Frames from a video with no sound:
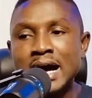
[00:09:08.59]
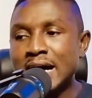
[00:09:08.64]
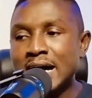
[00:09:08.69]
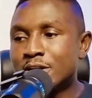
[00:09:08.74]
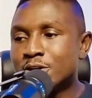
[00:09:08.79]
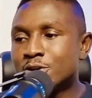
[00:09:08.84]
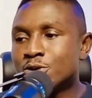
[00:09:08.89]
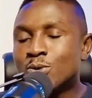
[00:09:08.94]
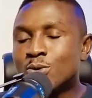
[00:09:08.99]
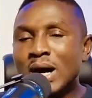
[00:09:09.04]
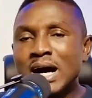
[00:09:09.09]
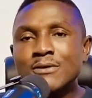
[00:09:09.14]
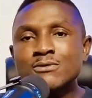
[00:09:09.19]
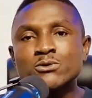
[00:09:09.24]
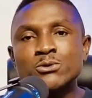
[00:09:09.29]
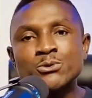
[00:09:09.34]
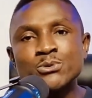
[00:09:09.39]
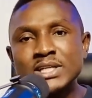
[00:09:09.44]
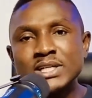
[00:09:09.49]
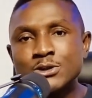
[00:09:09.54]
And you have
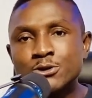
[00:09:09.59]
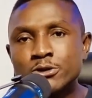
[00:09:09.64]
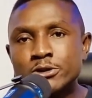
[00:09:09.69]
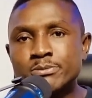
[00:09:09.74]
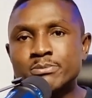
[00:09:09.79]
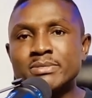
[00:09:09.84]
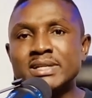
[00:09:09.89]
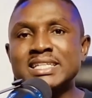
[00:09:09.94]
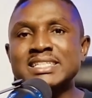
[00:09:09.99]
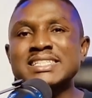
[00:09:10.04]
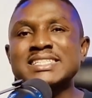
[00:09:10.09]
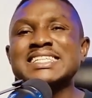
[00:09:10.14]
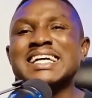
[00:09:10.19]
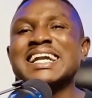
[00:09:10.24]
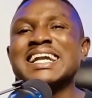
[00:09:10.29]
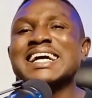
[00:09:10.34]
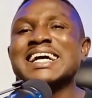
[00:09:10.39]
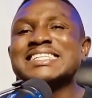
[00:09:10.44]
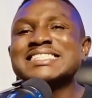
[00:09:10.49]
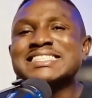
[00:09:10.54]
to read those blessings
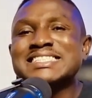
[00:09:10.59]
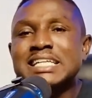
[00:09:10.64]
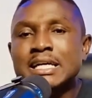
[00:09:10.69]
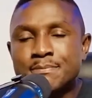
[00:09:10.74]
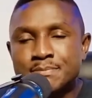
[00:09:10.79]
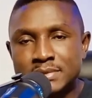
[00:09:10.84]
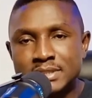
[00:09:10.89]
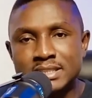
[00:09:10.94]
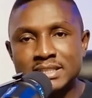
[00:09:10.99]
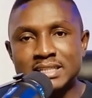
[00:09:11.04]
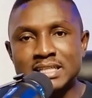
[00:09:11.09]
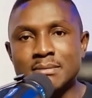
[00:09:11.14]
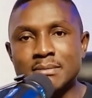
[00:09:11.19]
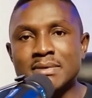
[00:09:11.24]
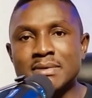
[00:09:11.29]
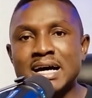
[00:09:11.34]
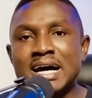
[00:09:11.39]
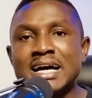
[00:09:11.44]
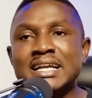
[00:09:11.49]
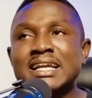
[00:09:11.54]
and accept
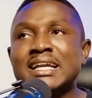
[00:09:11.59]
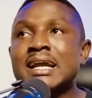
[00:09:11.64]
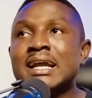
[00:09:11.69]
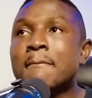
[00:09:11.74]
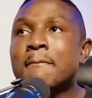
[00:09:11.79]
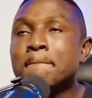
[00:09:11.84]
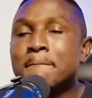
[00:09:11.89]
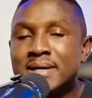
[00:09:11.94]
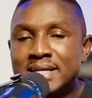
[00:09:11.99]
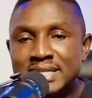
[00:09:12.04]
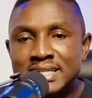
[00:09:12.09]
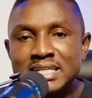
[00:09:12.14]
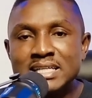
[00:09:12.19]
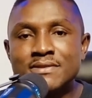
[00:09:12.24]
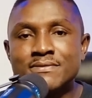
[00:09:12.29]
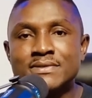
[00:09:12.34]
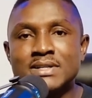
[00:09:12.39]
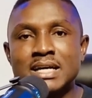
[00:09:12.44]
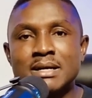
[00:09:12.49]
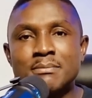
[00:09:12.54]
them and
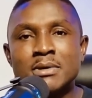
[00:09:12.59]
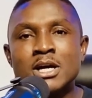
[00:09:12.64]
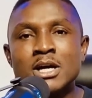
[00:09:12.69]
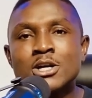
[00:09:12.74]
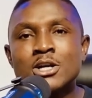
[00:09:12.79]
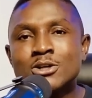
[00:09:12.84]
believe them.